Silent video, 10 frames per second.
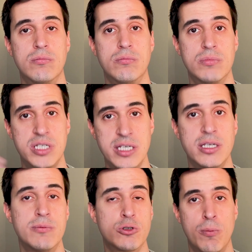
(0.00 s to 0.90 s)

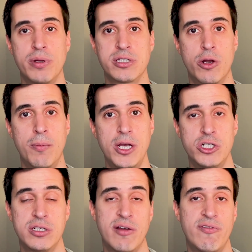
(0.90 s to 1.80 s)
systems, complex
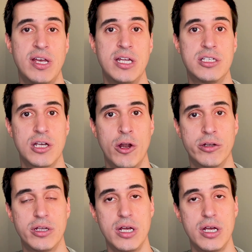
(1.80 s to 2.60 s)
automation. I think it's a lot